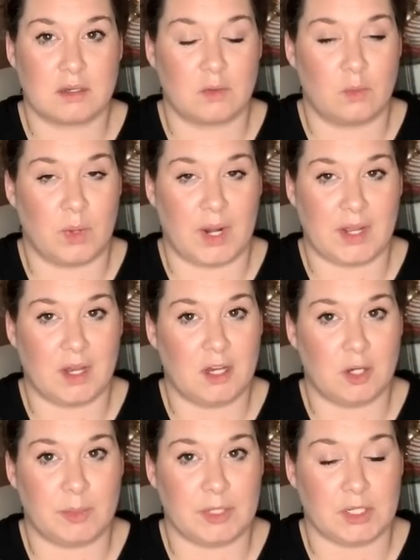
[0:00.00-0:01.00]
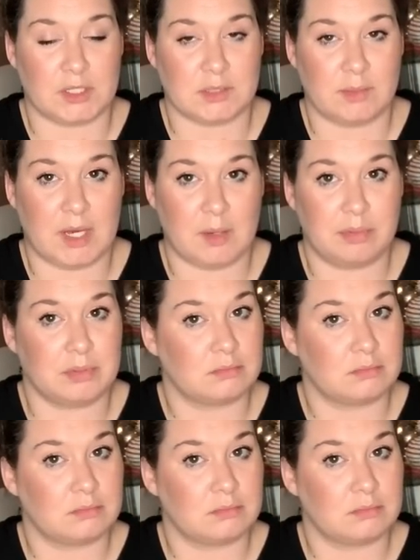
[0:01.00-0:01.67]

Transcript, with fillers: When I got home and looked them up,